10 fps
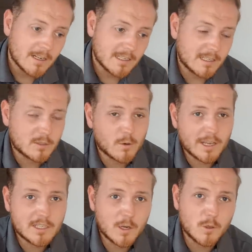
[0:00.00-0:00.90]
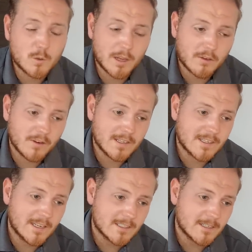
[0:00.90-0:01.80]
It's the 22-23
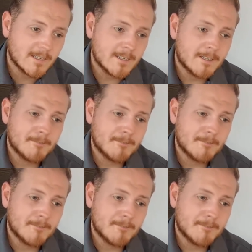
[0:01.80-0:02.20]
season,